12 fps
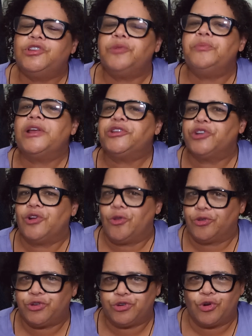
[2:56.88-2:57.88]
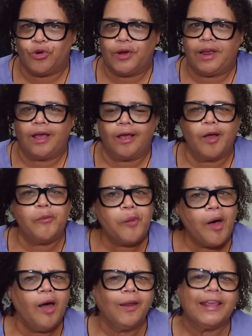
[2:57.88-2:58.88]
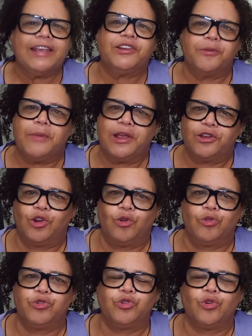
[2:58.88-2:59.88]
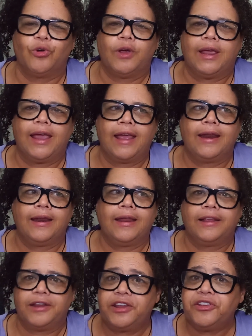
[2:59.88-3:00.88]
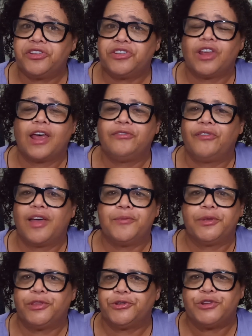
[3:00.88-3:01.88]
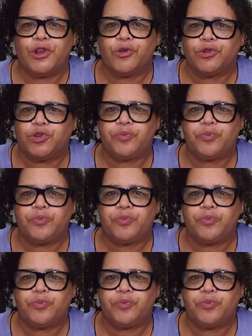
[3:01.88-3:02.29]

dimensional story, a polydimensional story, and it is a sci-fi, but there's no